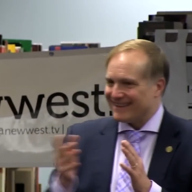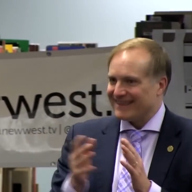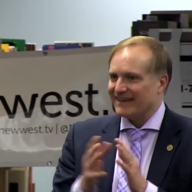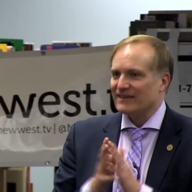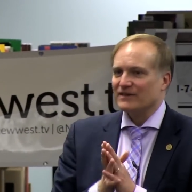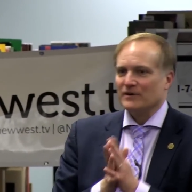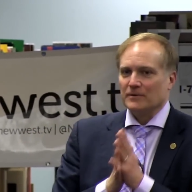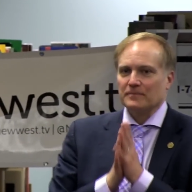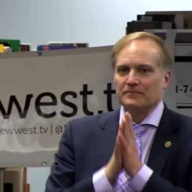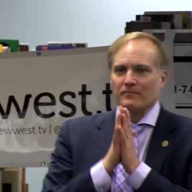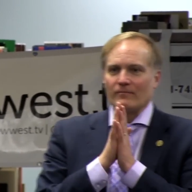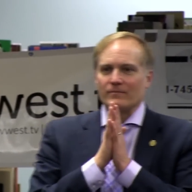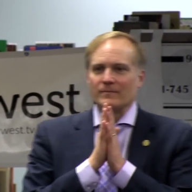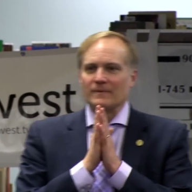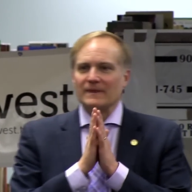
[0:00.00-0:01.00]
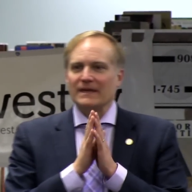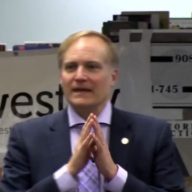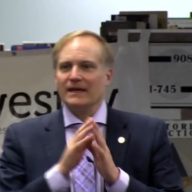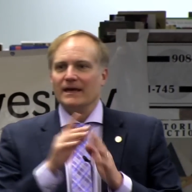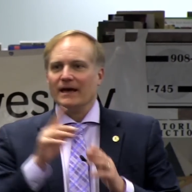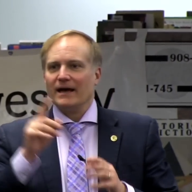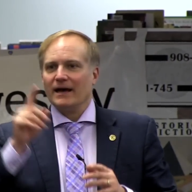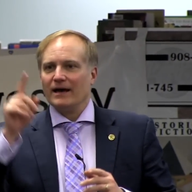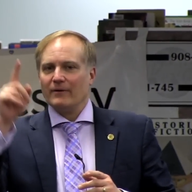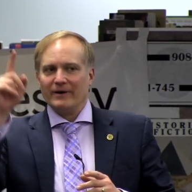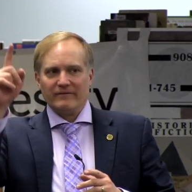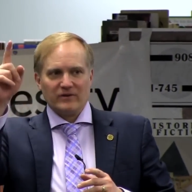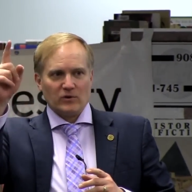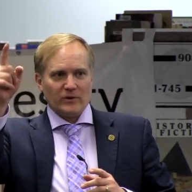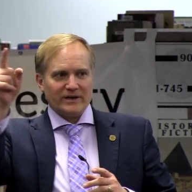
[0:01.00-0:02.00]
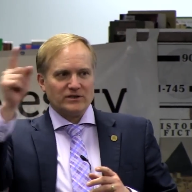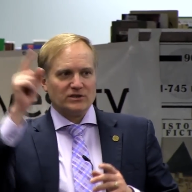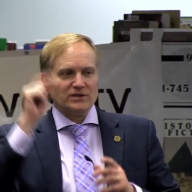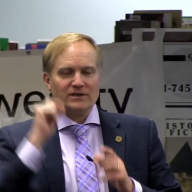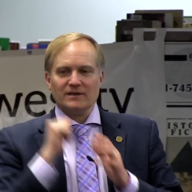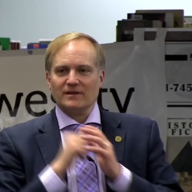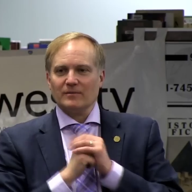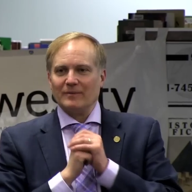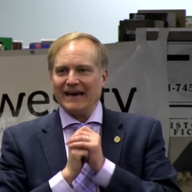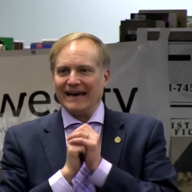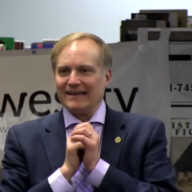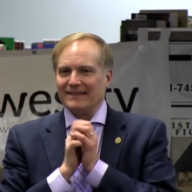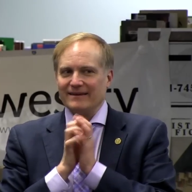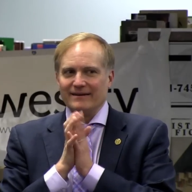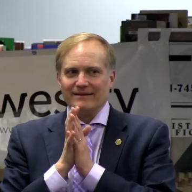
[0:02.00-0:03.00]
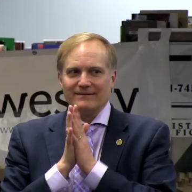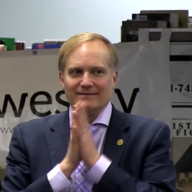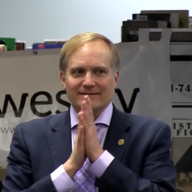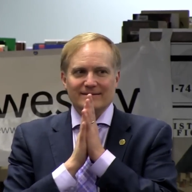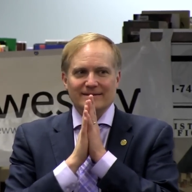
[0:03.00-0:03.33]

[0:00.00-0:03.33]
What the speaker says: Thank you. We have a question at the back there.